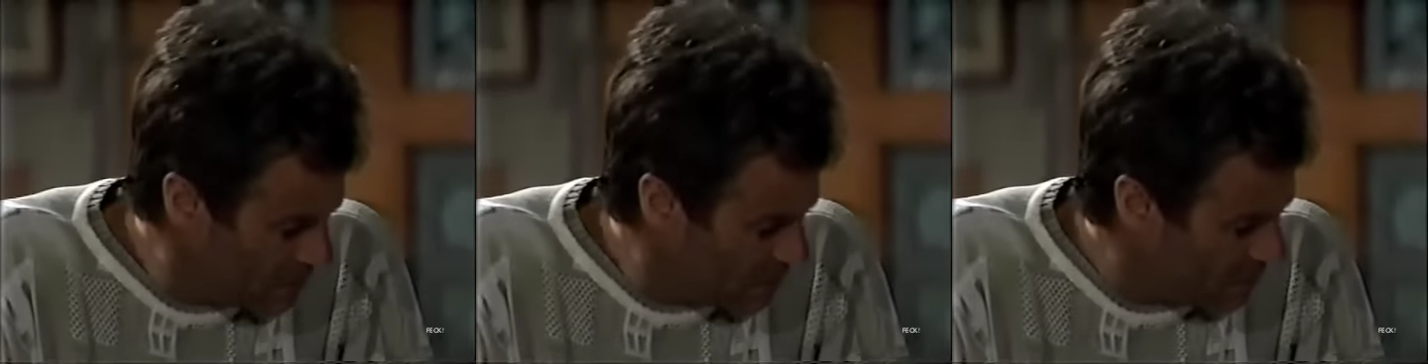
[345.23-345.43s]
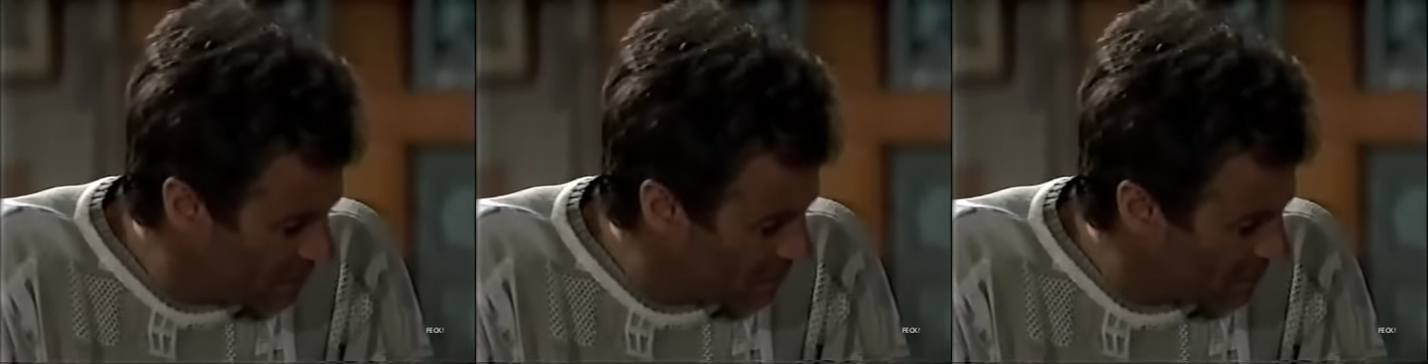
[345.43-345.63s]

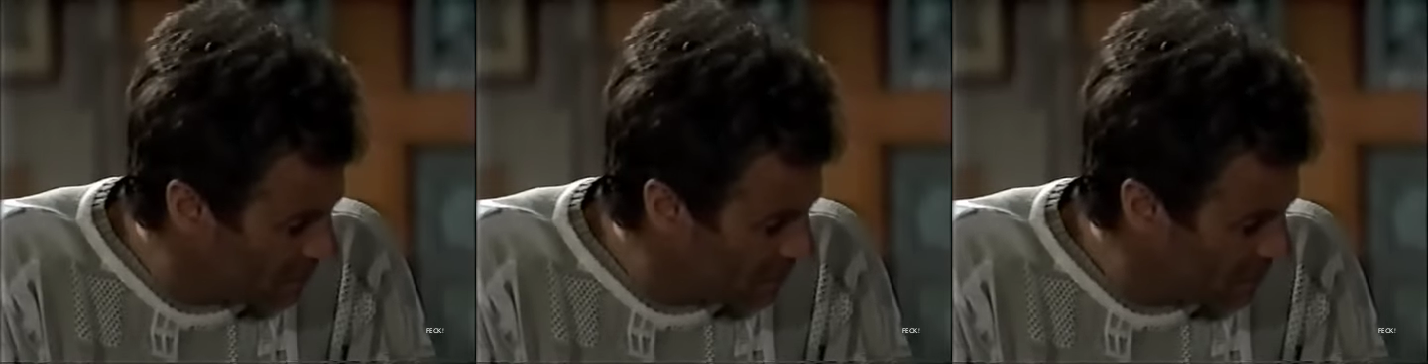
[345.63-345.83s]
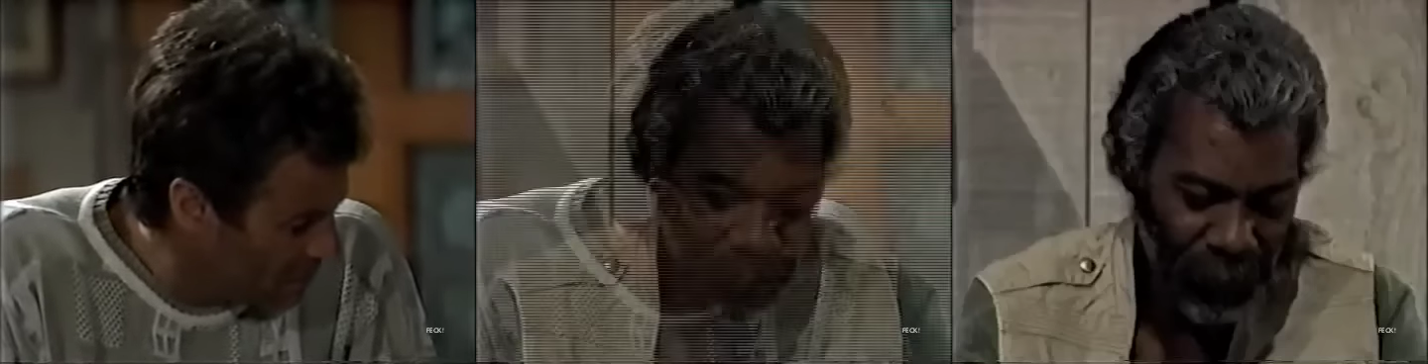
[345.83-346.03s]
Uh,
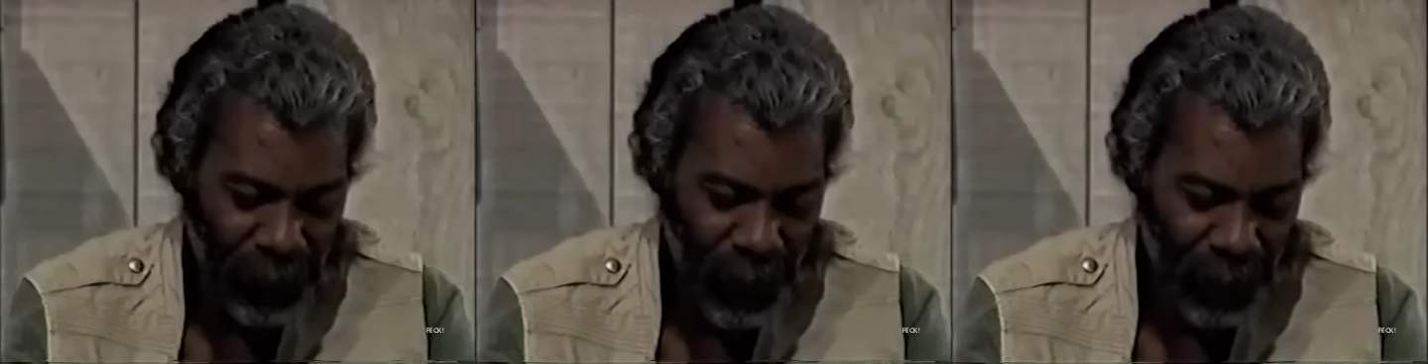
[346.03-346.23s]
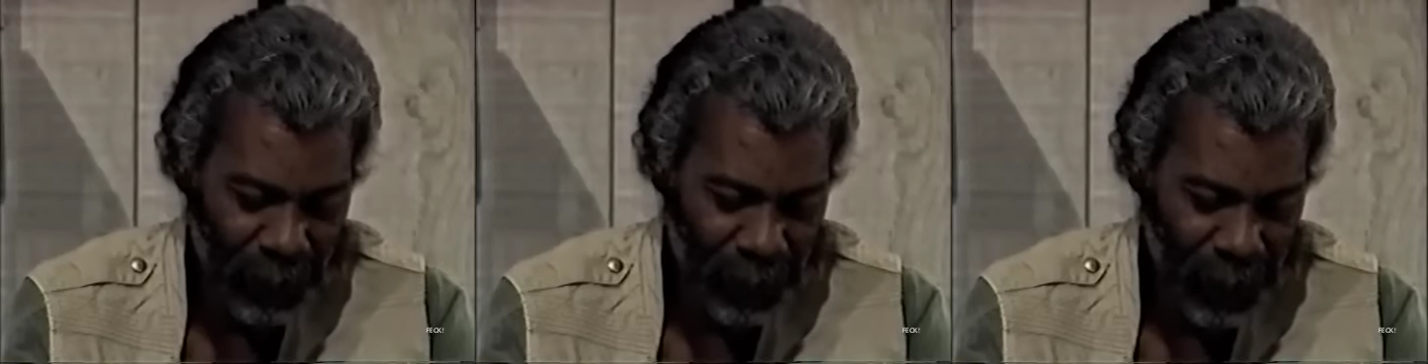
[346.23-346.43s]
you do
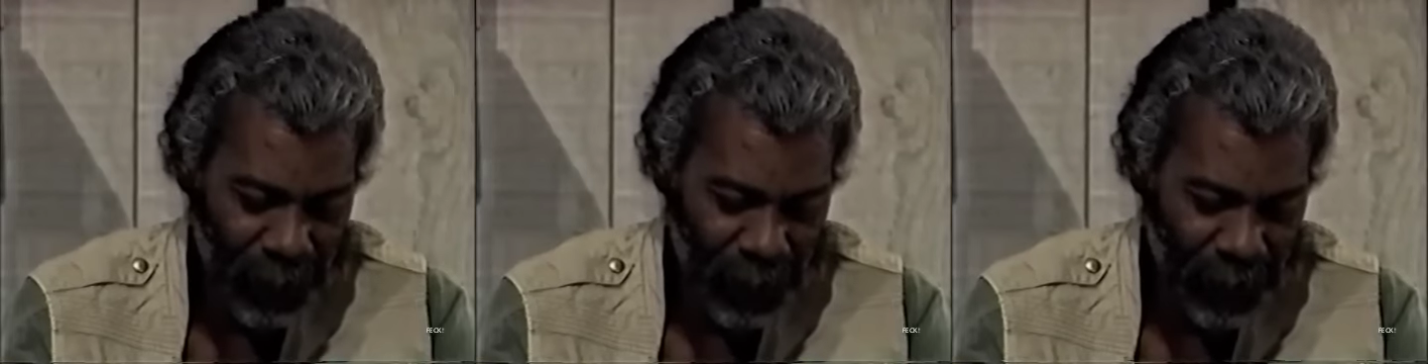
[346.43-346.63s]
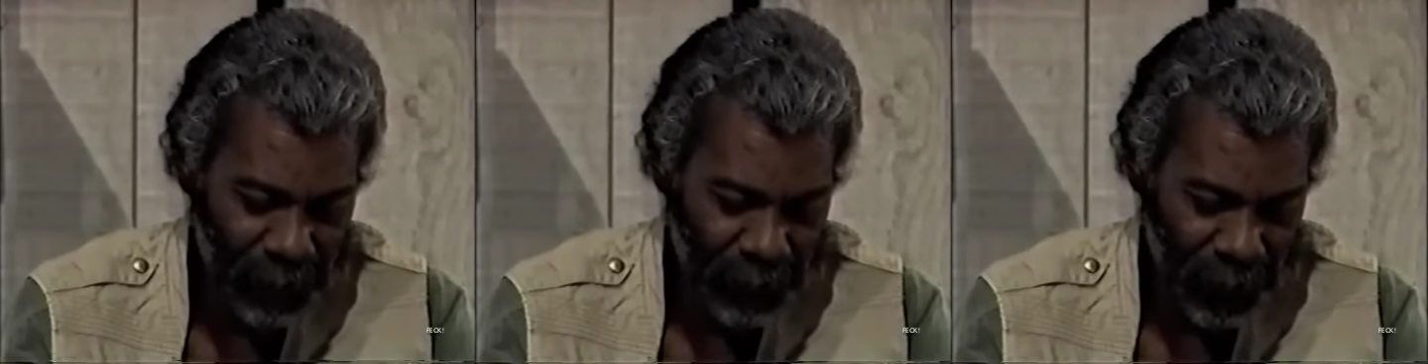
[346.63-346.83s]
not
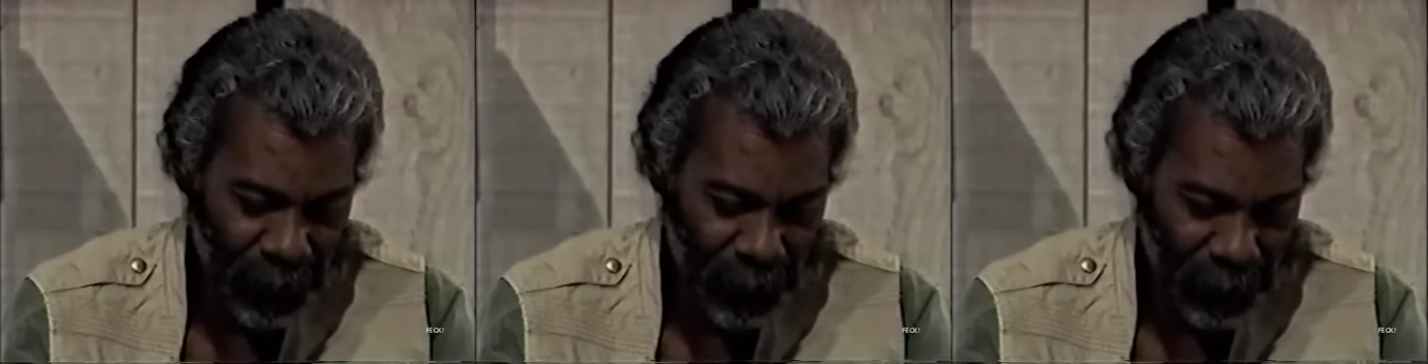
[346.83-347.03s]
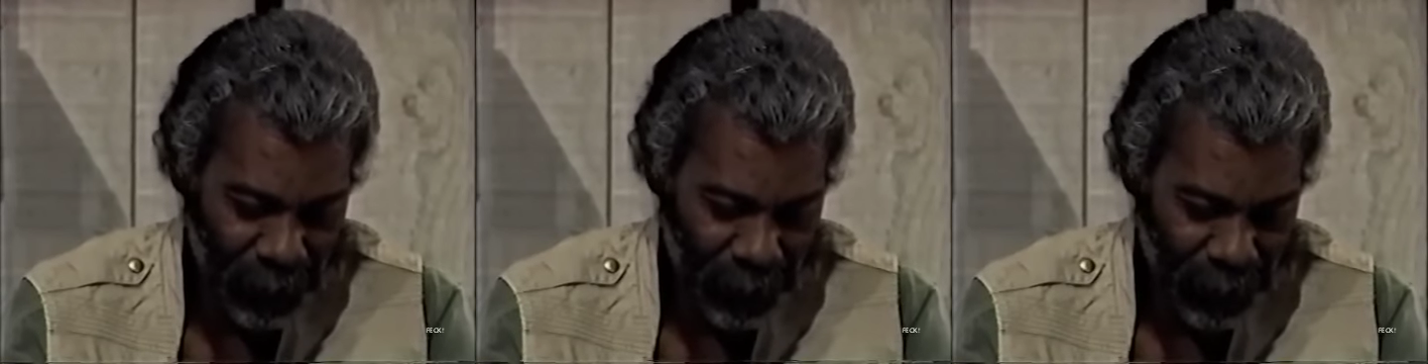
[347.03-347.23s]
believe in
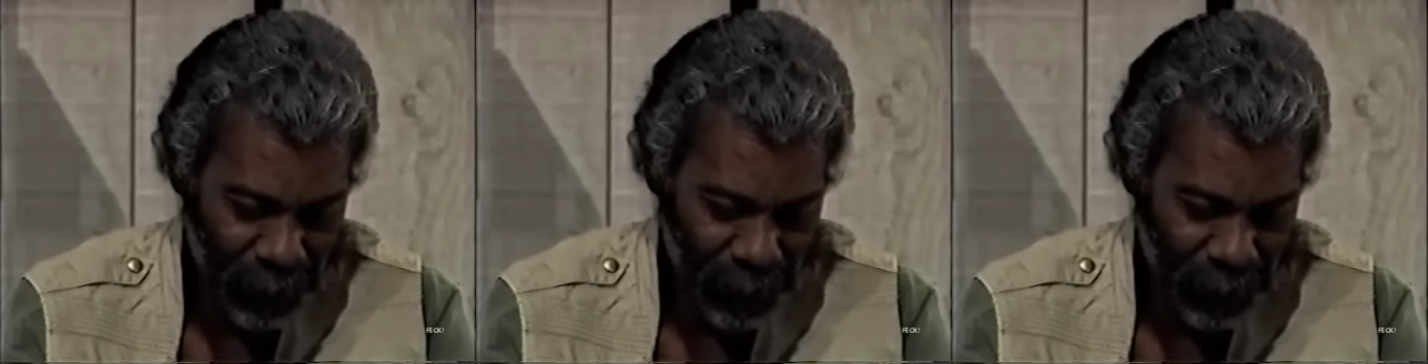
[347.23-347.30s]
it.